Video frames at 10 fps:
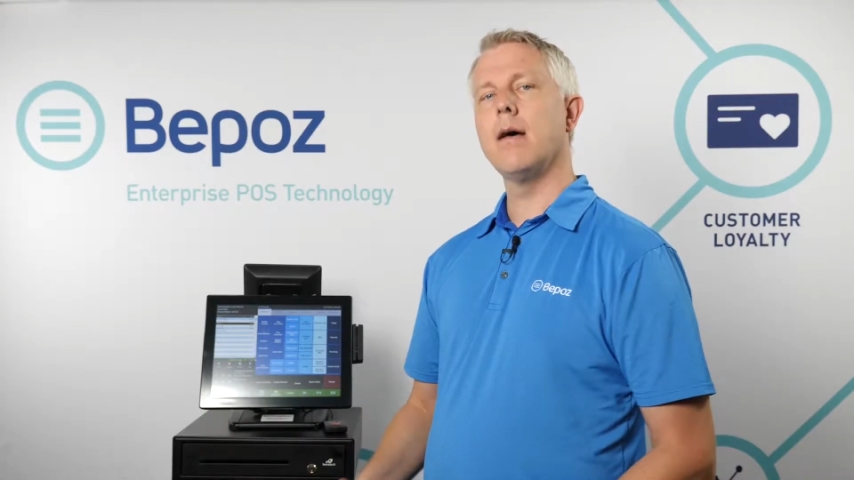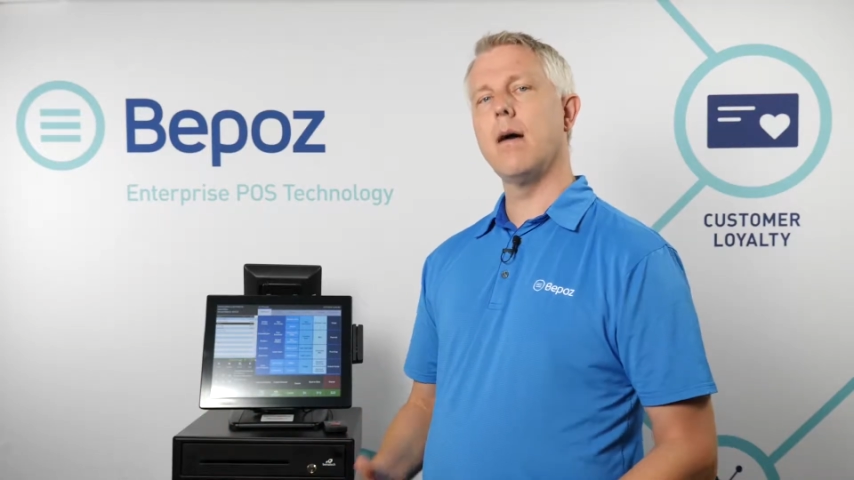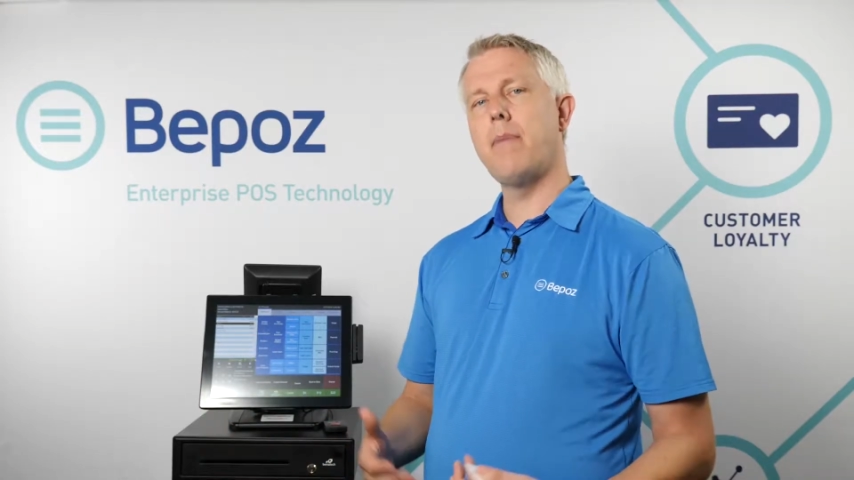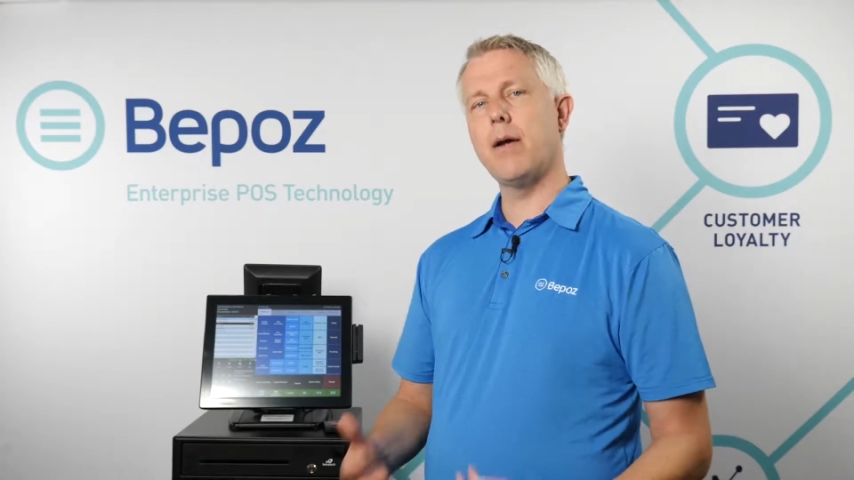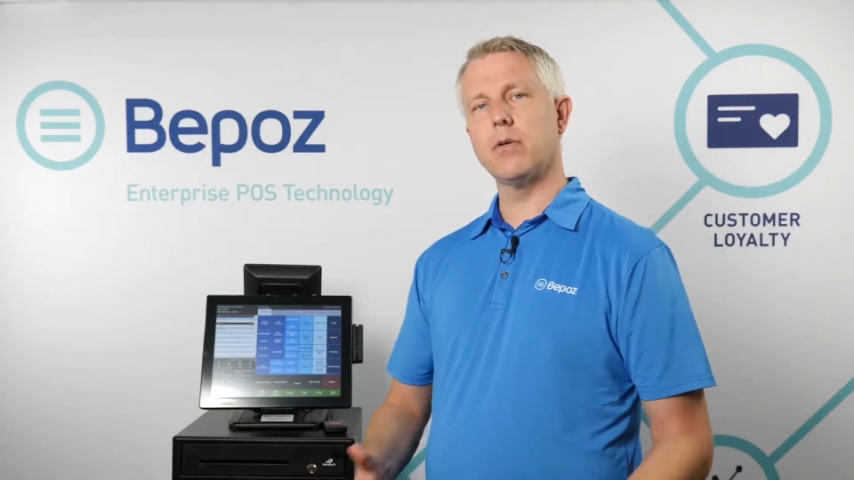
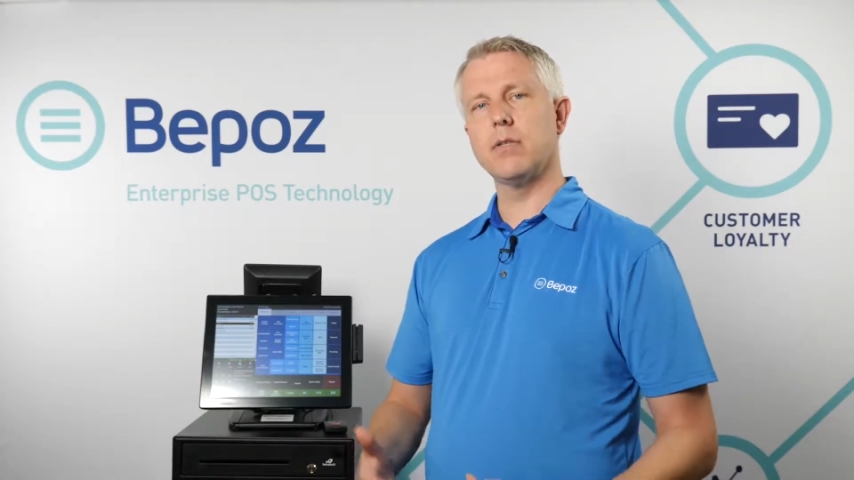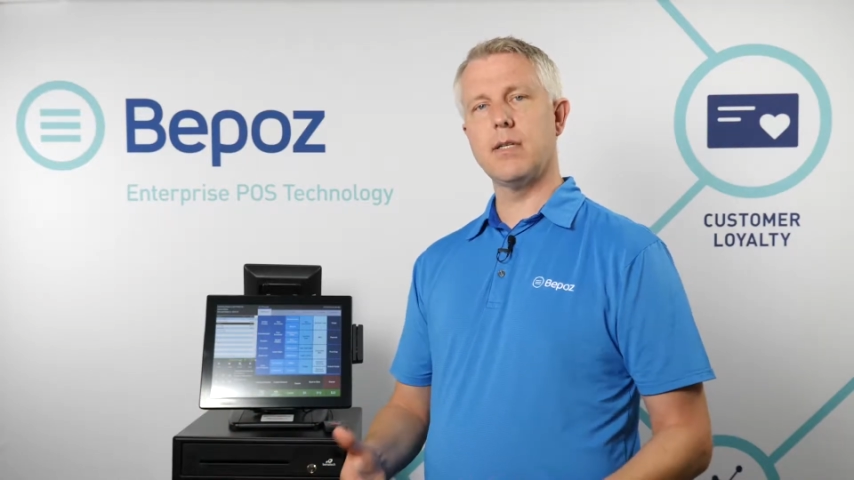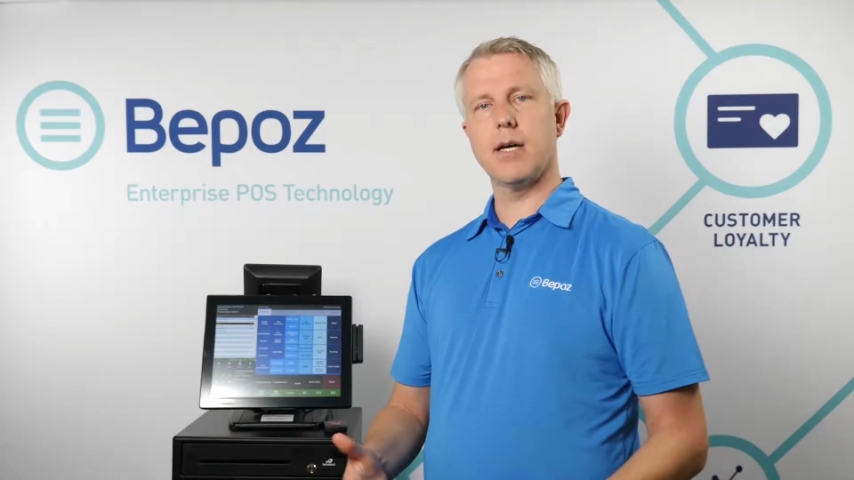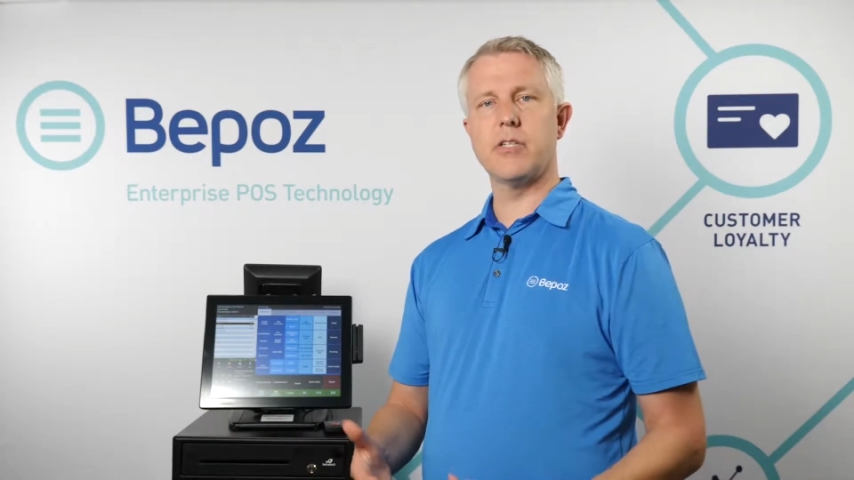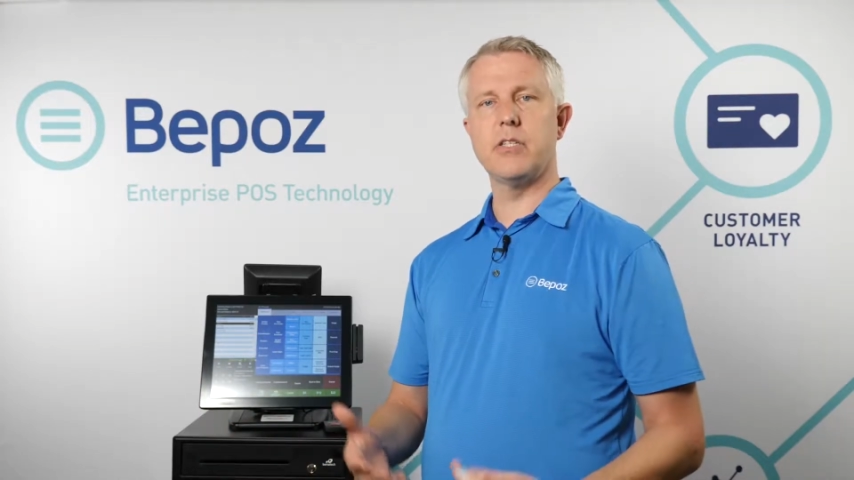A payroll
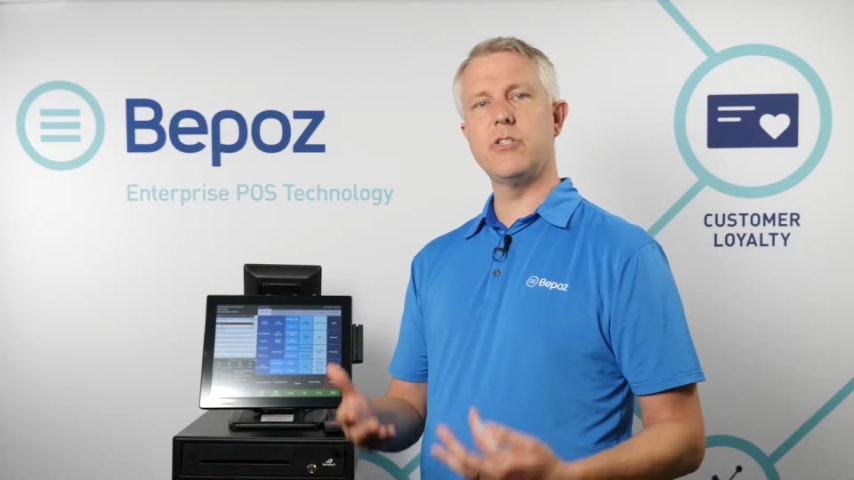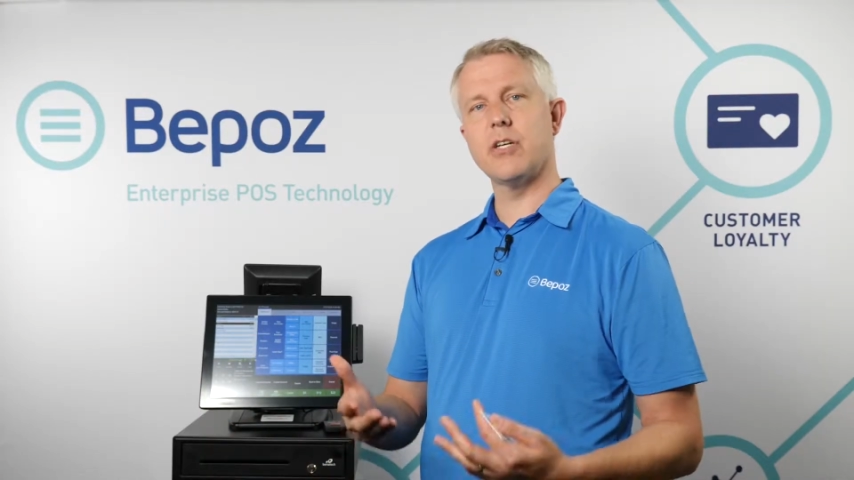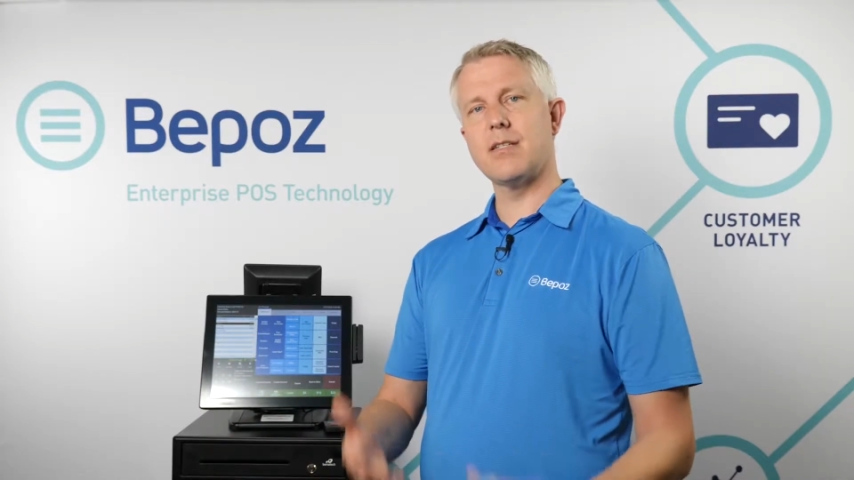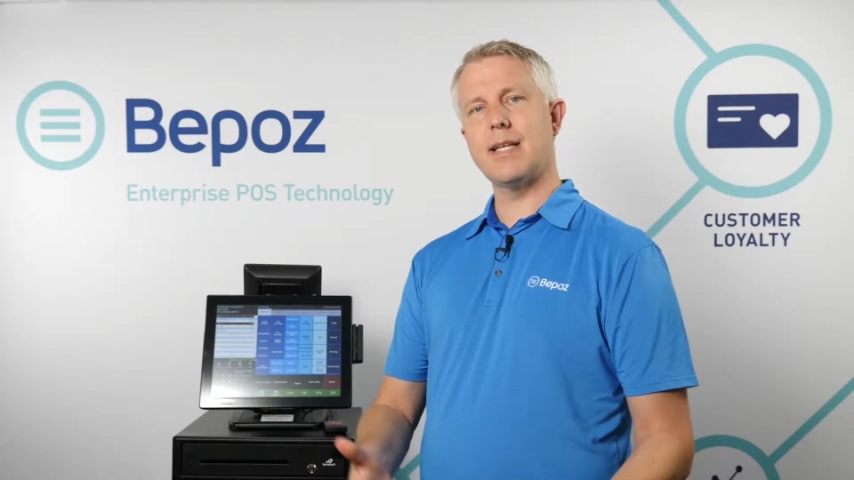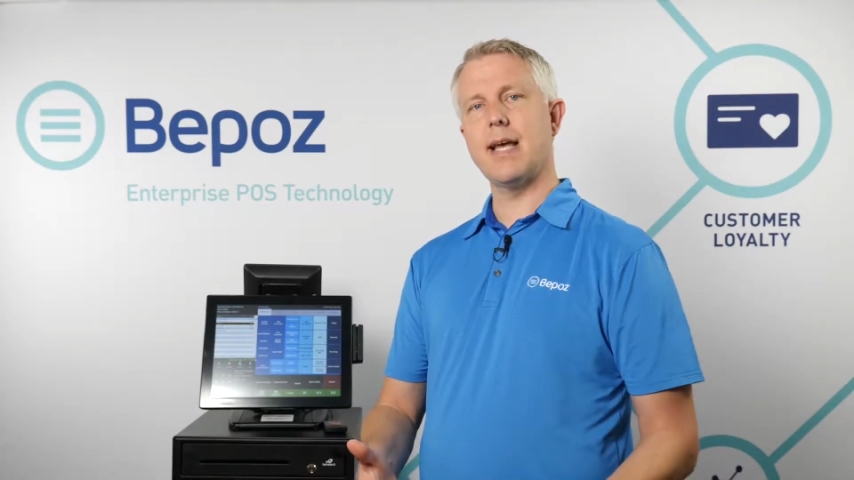deduction
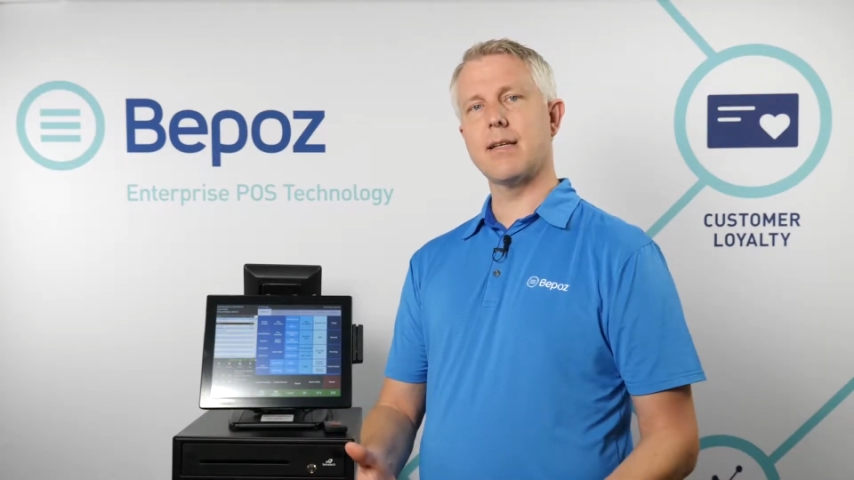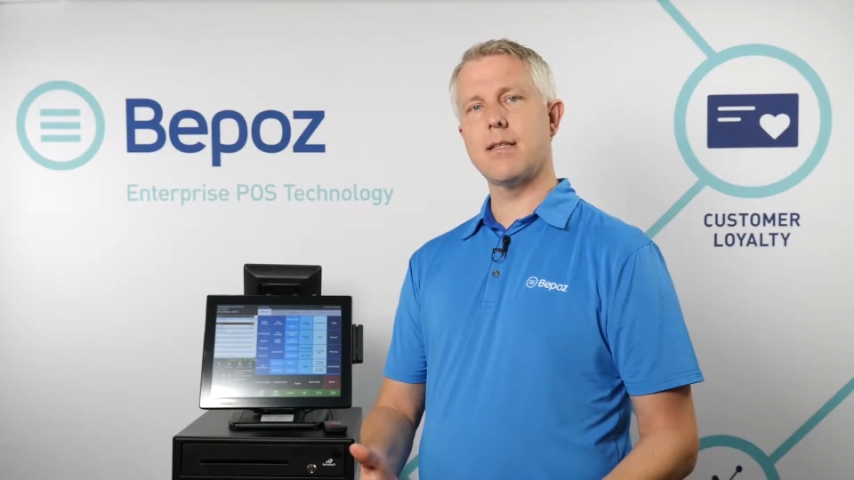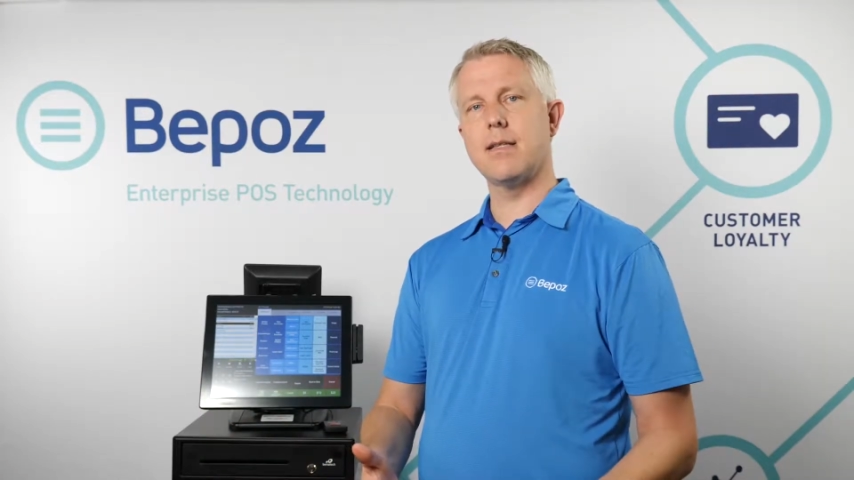just takes